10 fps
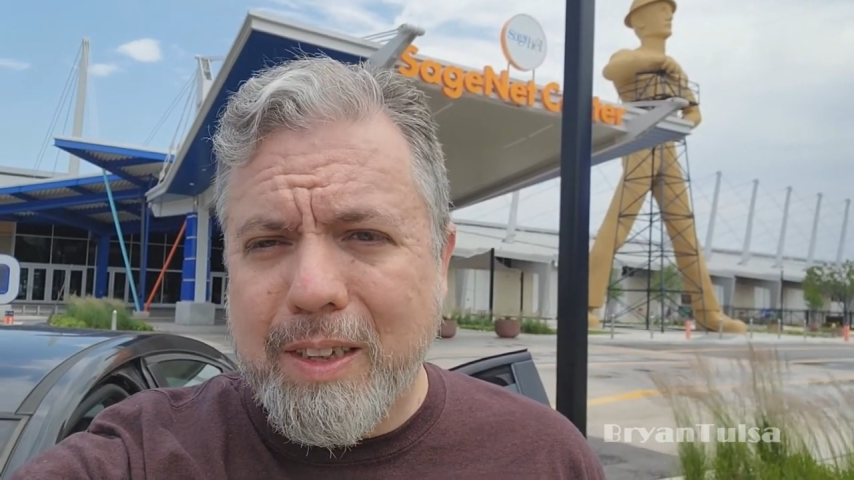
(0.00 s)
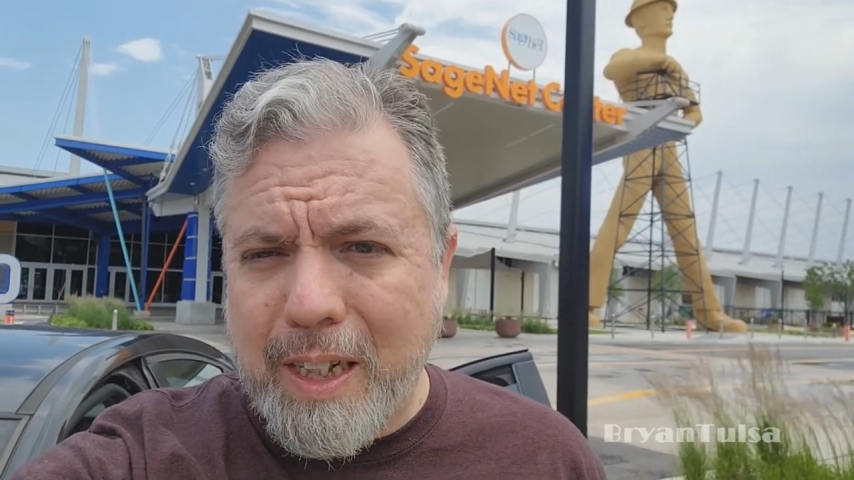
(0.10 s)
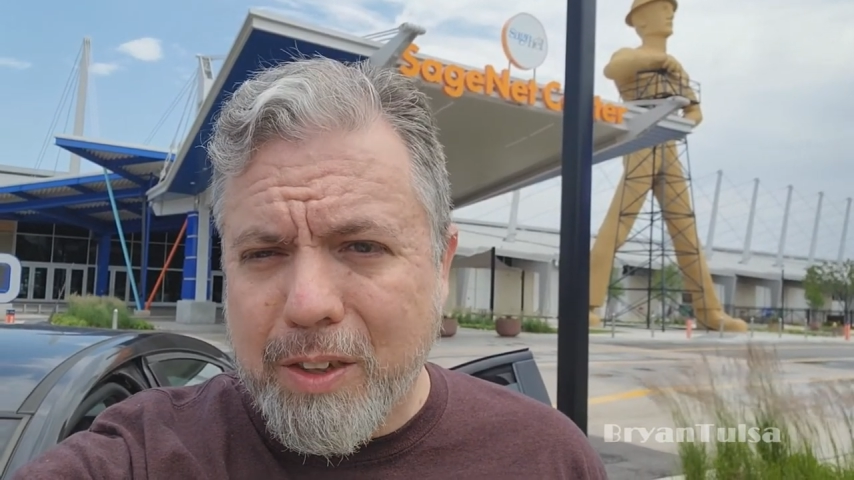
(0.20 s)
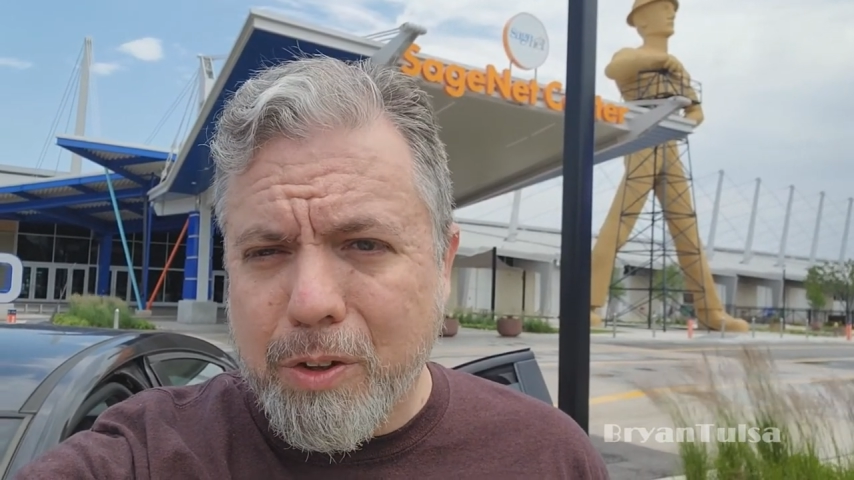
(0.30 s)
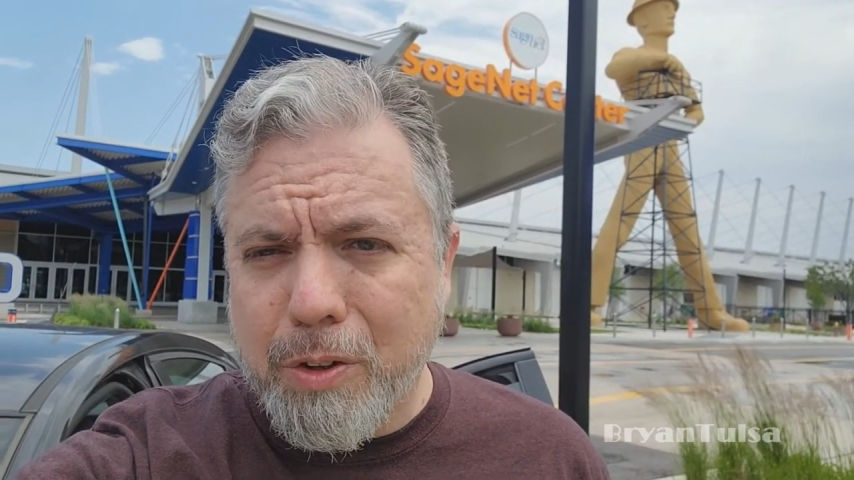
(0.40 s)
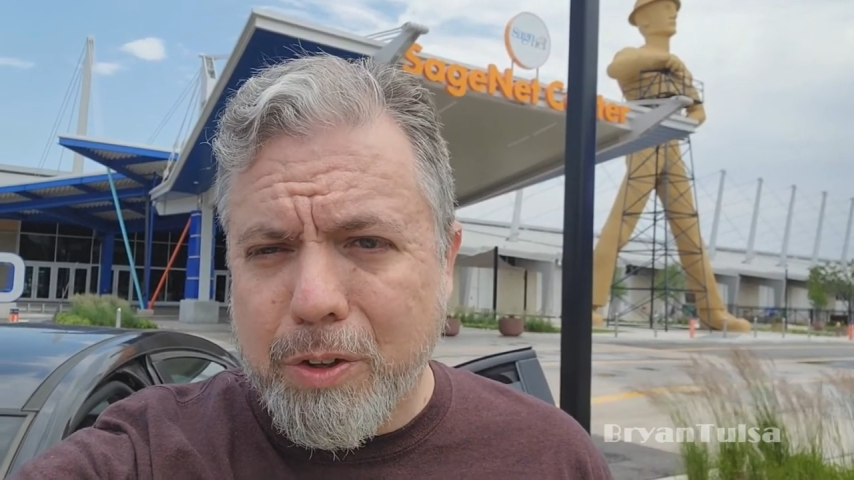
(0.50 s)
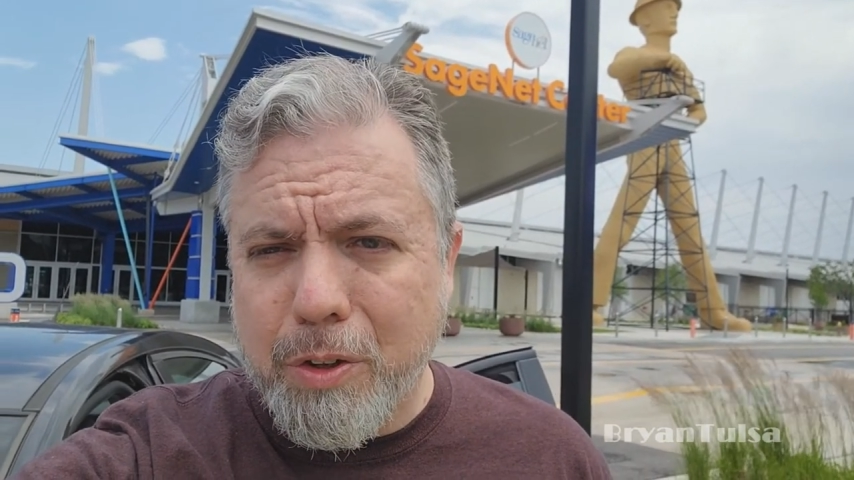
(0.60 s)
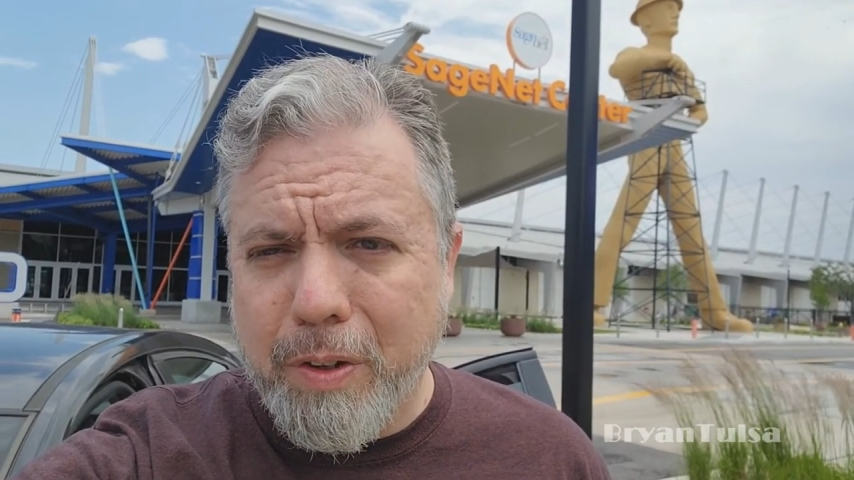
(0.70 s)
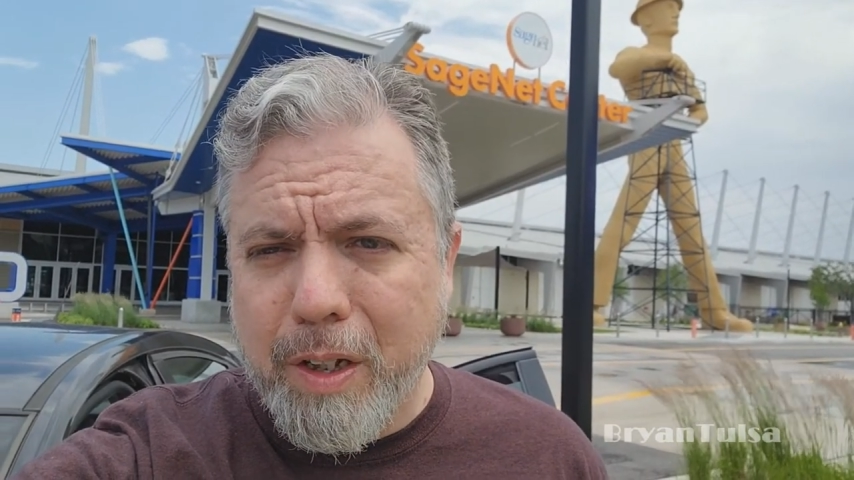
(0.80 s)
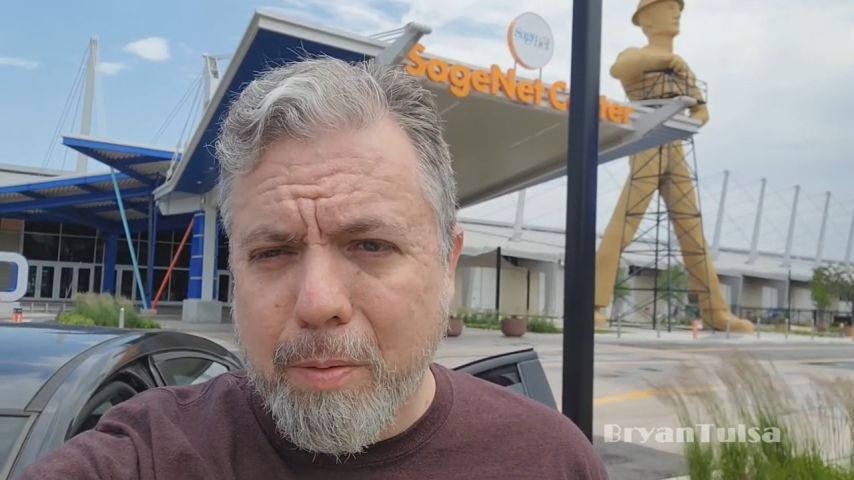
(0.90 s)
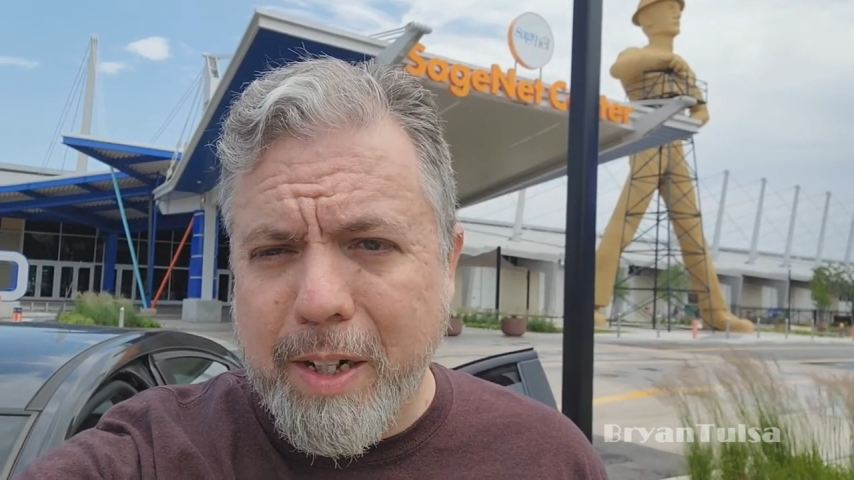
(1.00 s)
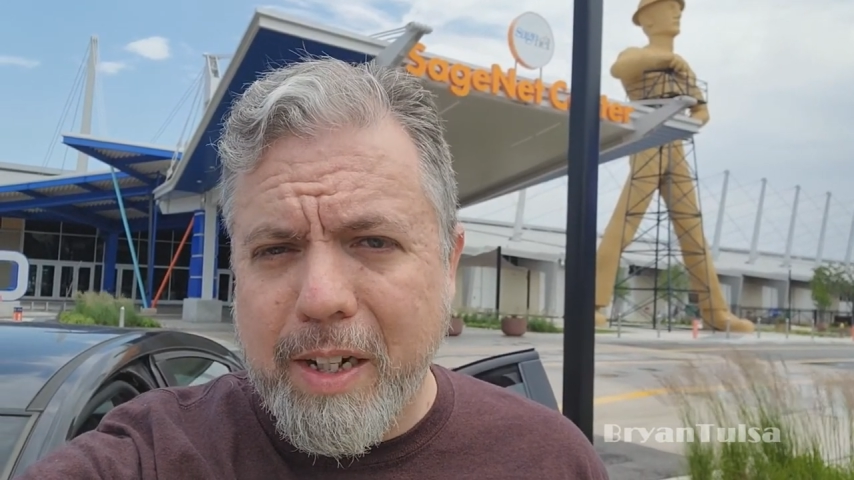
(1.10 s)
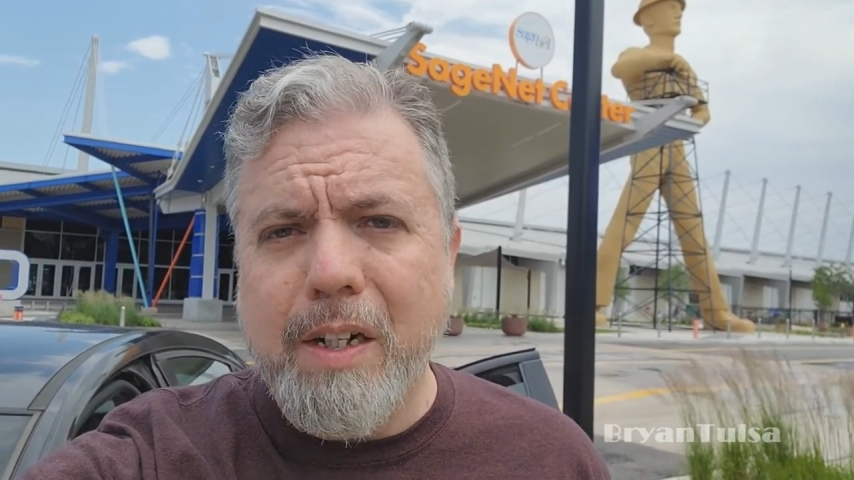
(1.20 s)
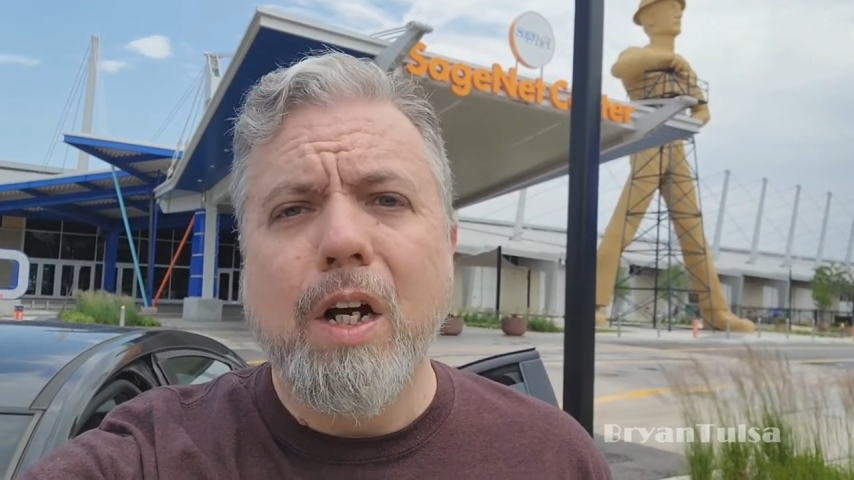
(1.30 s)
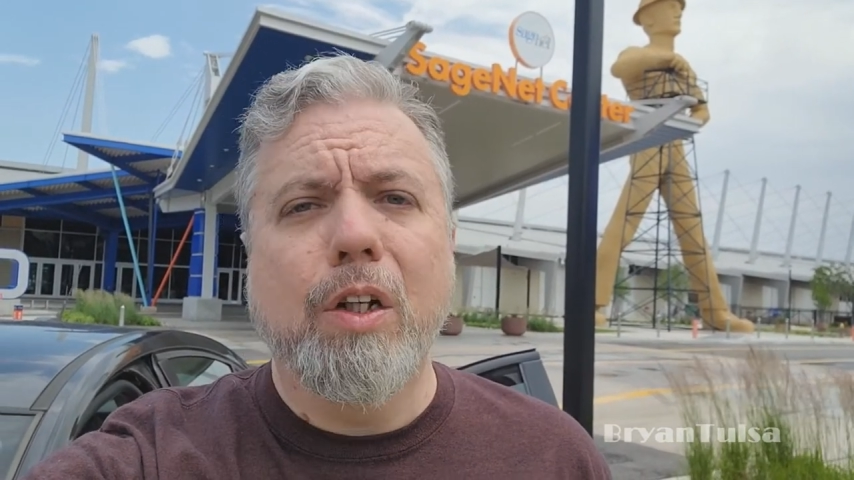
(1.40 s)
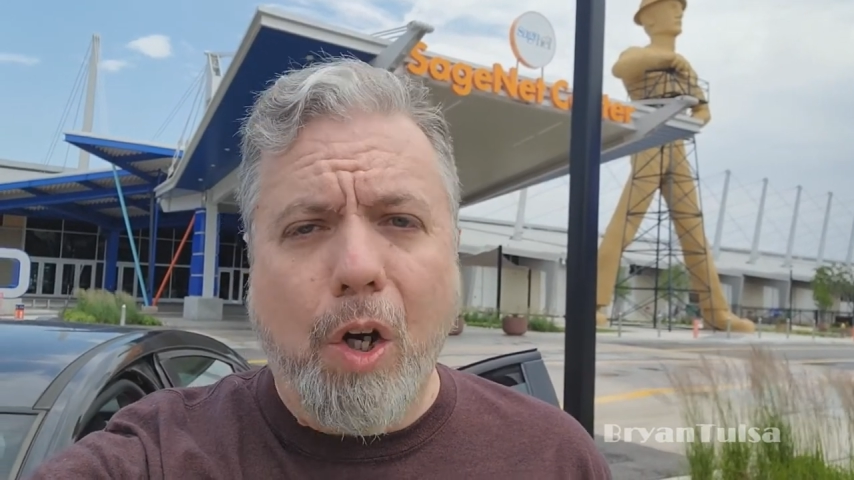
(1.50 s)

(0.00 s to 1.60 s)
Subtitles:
desert. You hear me?